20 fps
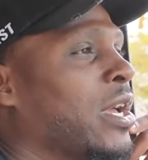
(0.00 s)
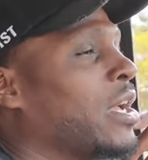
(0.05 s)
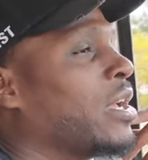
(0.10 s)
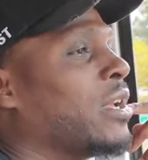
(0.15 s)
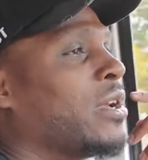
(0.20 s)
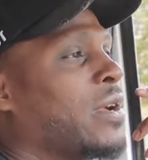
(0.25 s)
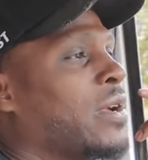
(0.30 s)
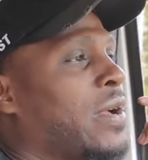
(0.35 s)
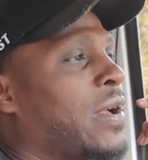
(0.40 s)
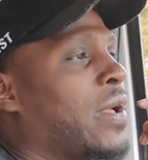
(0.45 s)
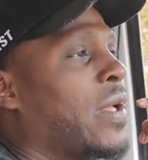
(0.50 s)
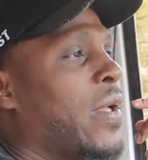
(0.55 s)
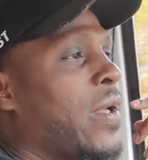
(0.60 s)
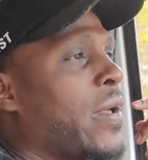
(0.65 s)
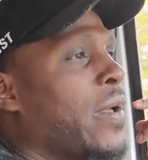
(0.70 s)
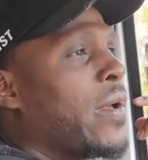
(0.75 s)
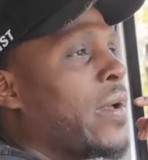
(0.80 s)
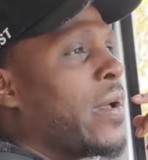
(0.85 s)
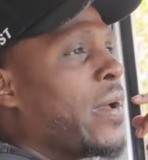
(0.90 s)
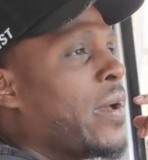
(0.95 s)
besides clothes,
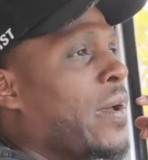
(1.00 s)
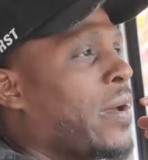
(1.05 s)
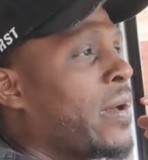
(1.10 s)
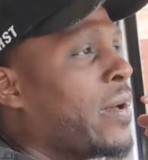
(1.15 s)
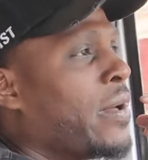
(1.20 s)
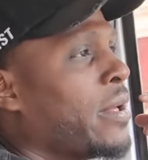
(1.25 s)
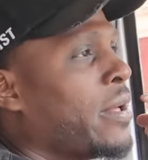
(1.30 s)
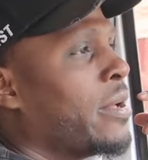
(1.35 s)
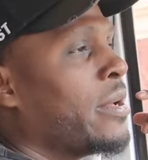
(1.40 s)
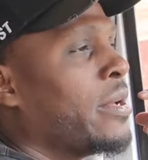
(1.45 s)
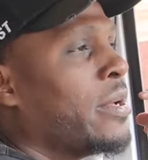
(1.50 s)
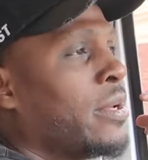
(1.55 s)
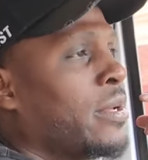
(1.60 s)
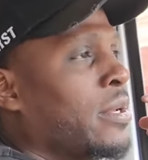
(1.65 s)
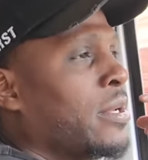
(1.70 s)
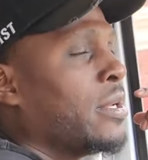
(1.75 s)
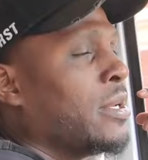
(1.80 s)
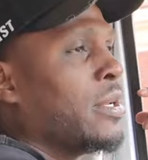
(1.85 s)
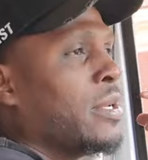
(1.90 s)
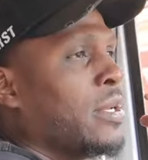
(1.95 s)
what are other things in your life
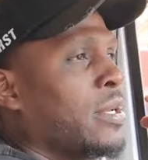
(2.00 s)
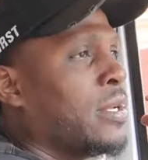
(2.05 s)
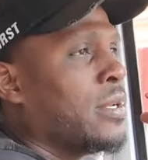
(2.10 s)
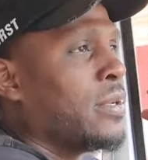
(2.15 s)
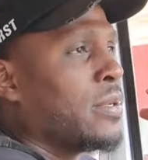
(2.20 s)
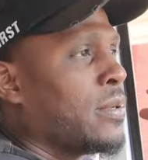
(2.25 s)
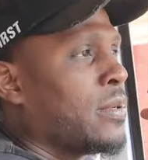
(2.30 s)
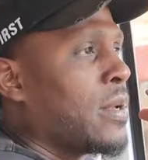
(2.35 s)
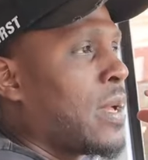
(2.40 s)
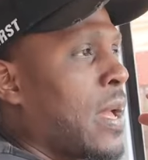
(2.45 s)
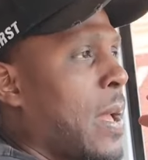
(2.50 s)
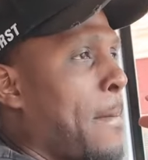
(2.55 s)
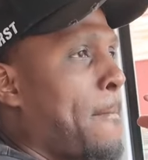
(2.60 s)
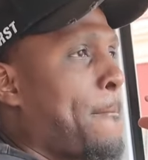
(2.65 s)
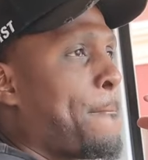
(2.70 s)
you can do that with?